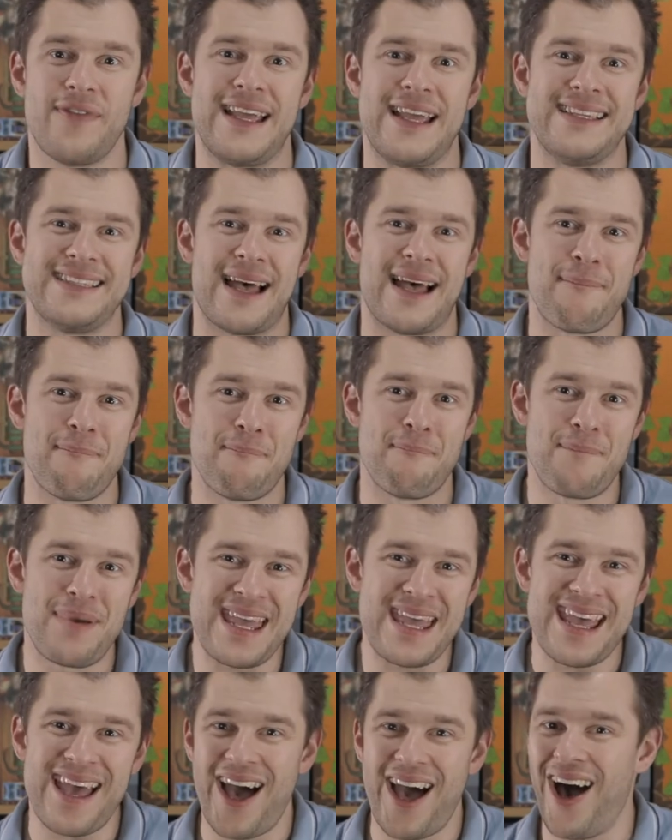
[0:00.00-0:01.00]
is a
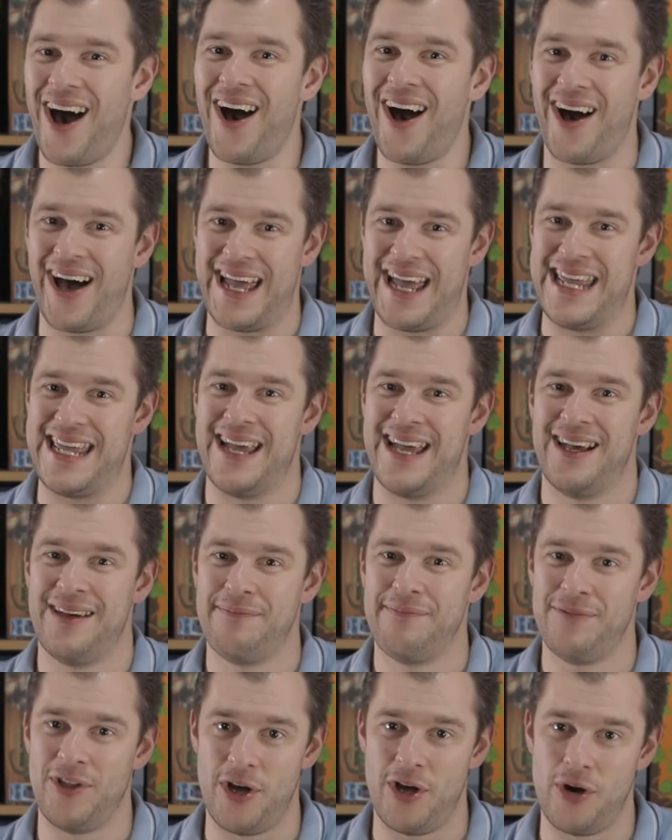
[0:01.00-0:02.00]
bit high
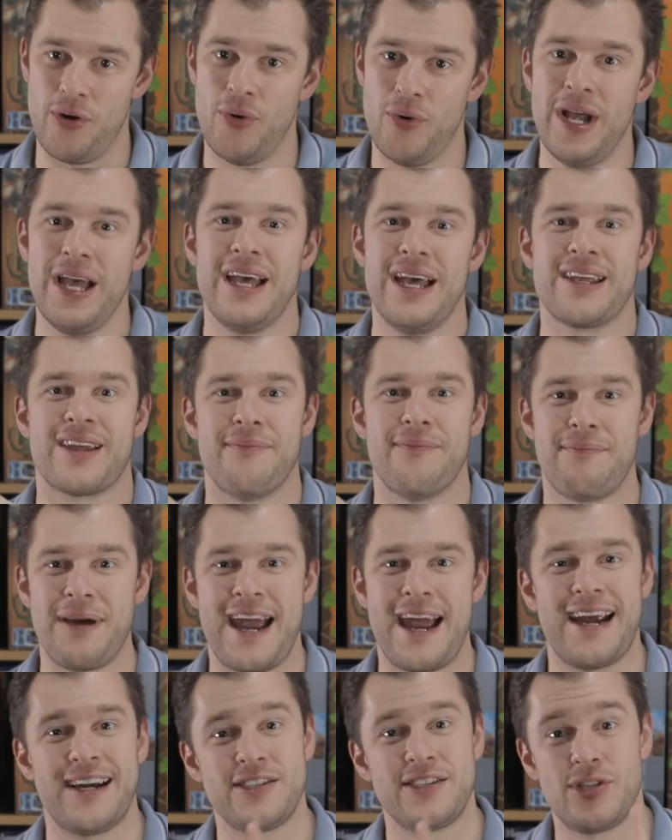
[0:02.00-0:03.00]
though
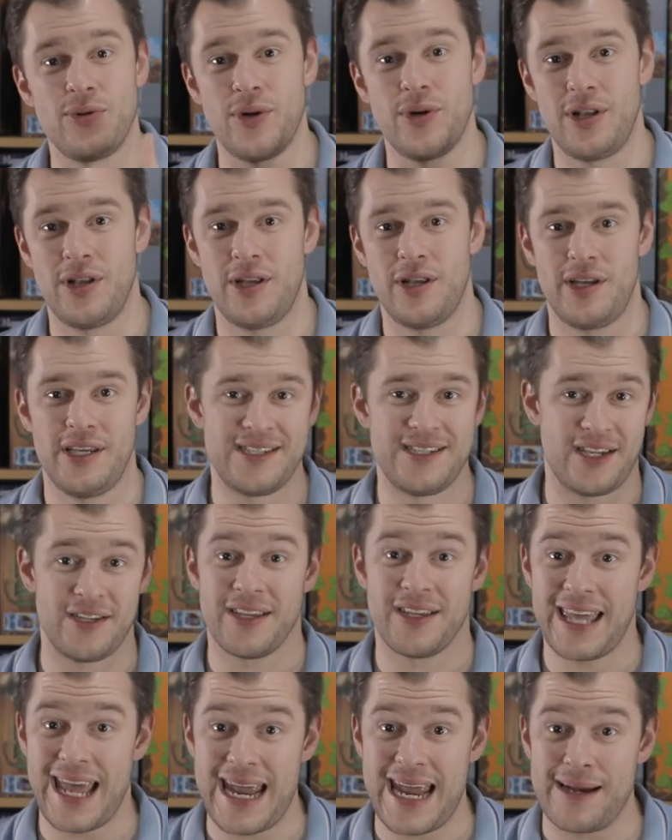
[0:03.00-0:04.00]
compared to his
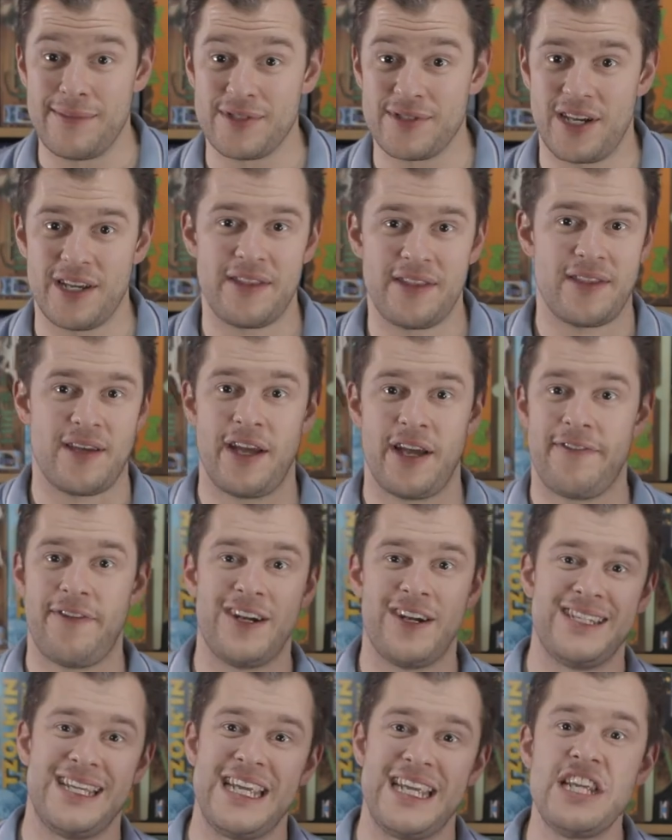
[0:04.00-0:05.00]
other games. I, I
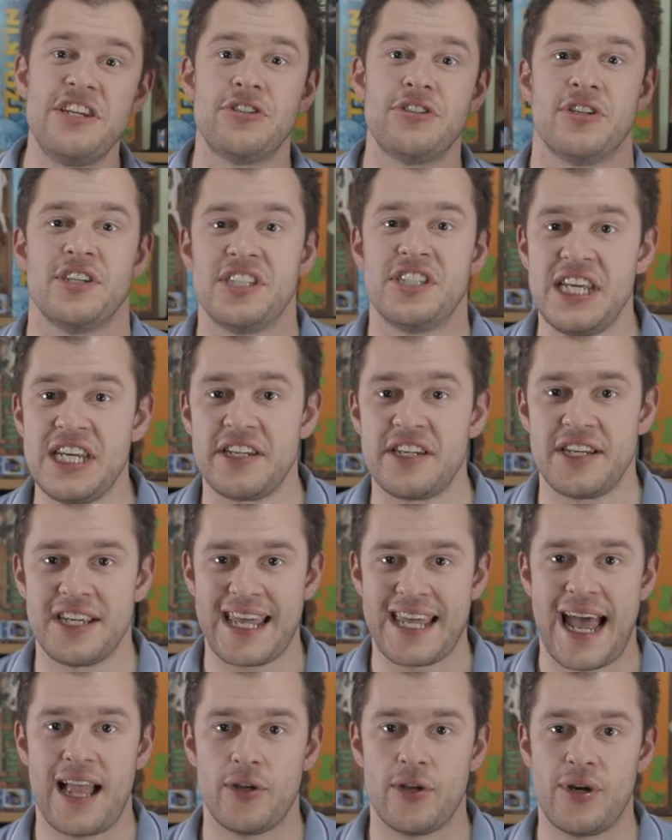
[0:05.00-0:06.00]
find it easier to teach the
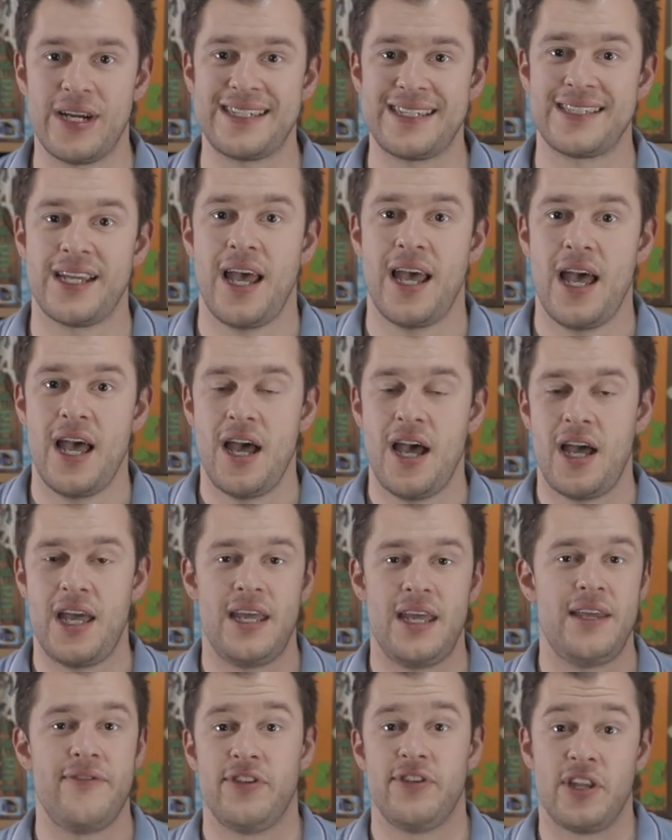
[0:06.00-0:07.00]
gallerist
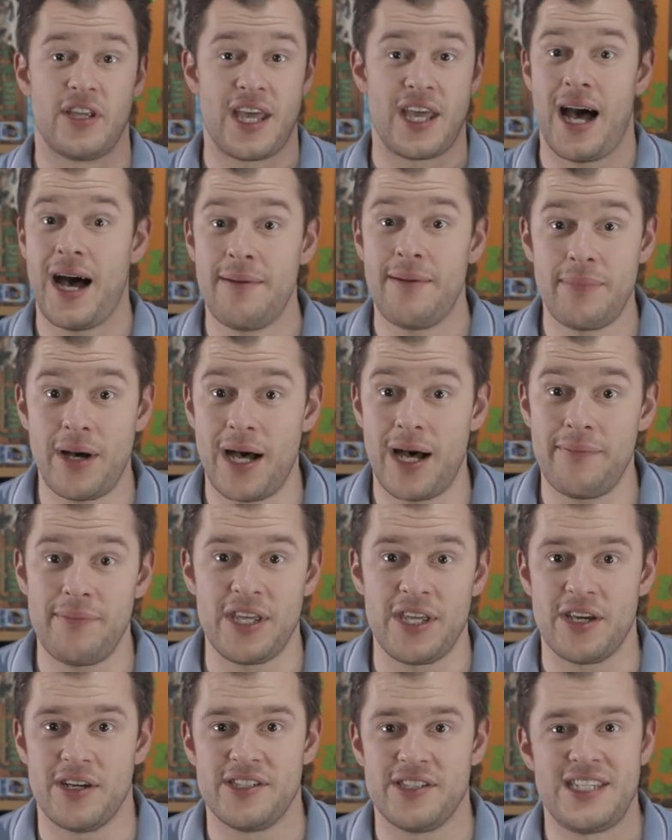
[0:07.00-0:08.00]
even the Kanban,
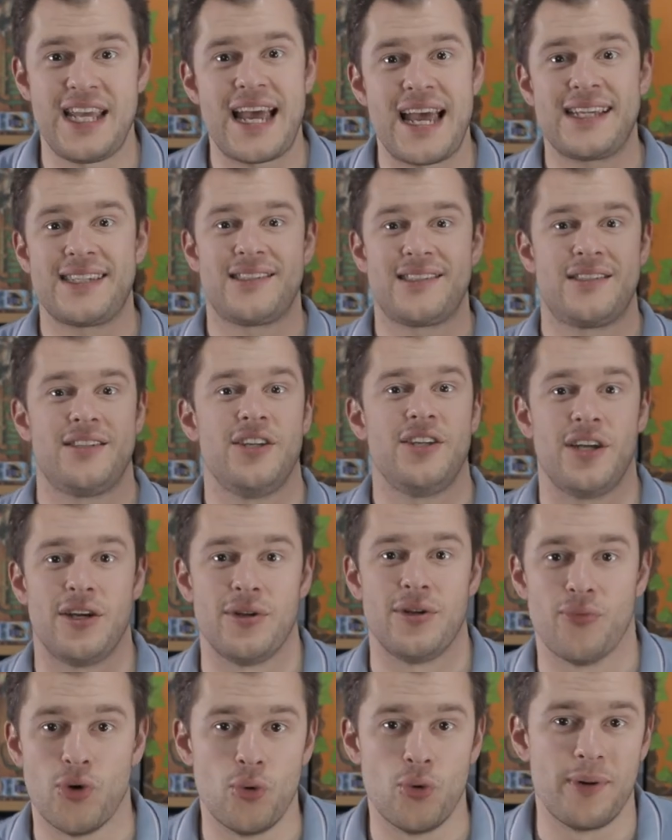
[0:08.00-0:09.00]
because yes, you
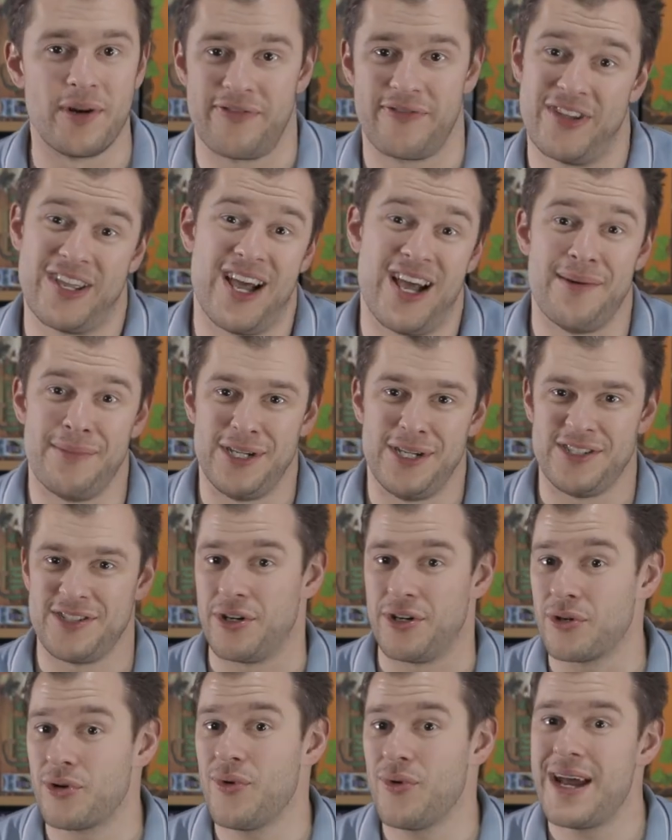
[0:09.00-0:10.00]
know, the rule book for is
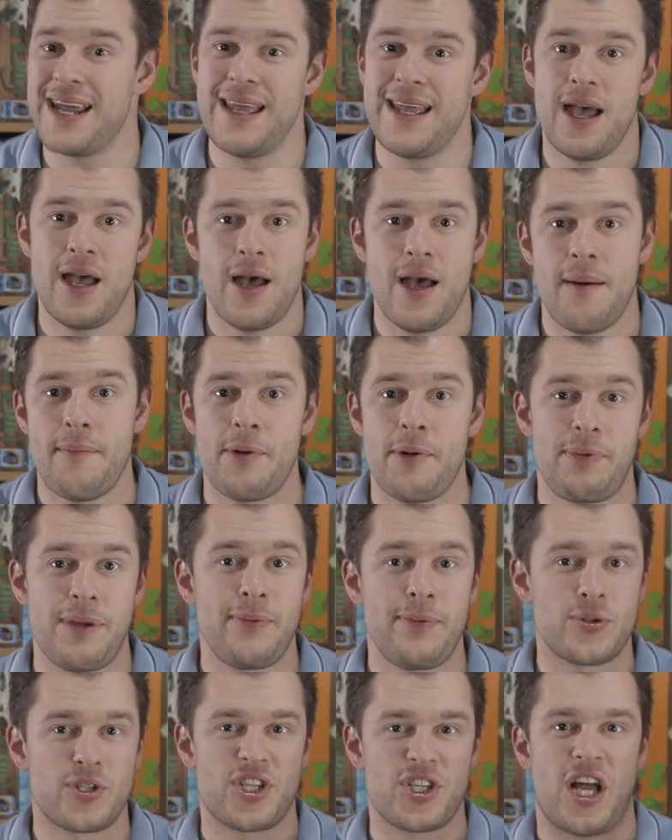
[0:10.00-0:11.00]
not great, but
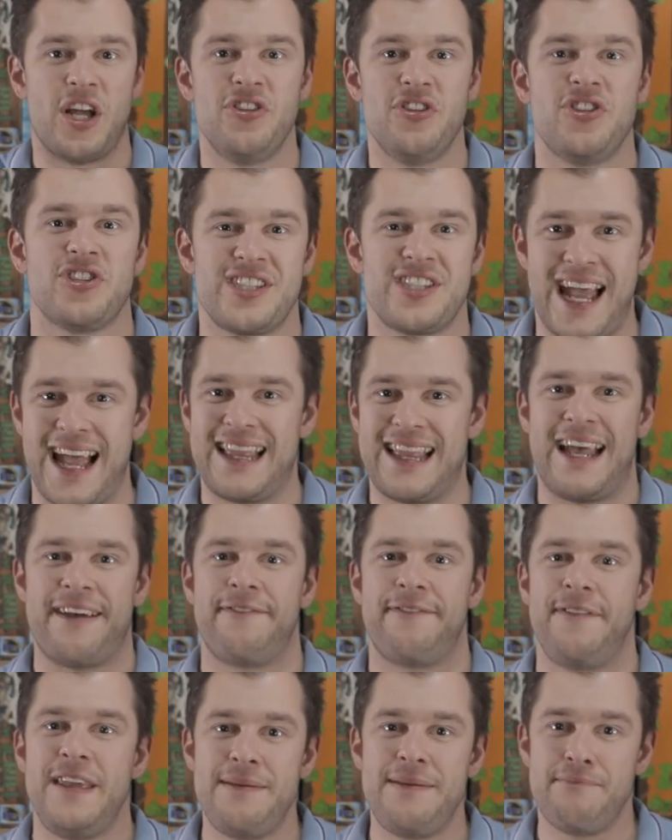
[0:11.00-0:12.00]
people just understand
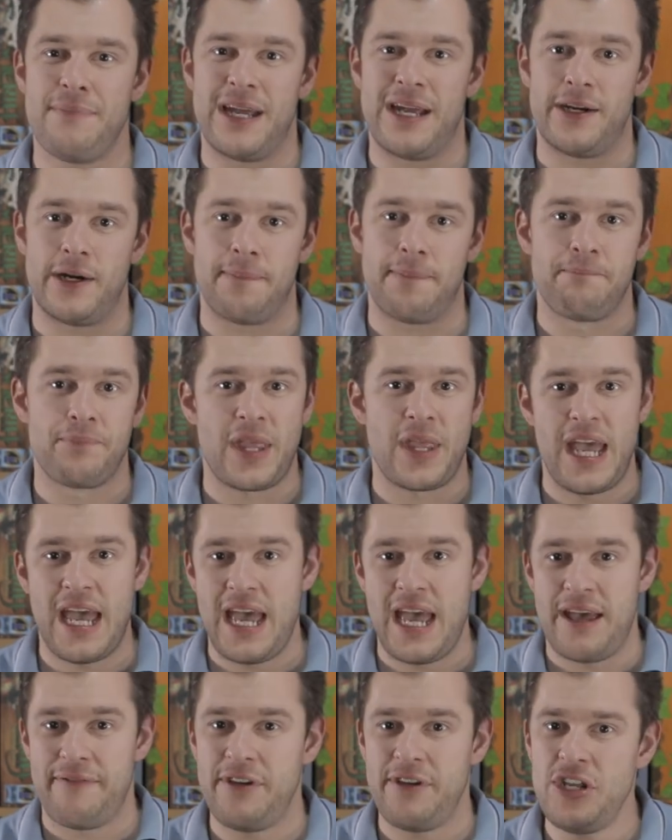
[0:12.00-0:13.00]
that theme better.
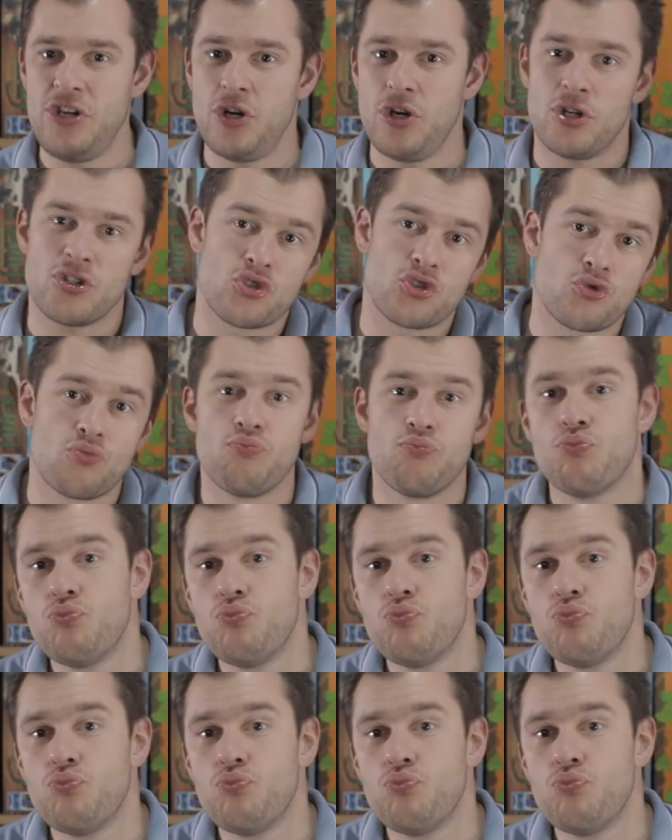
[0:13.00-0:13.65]
Vinhos,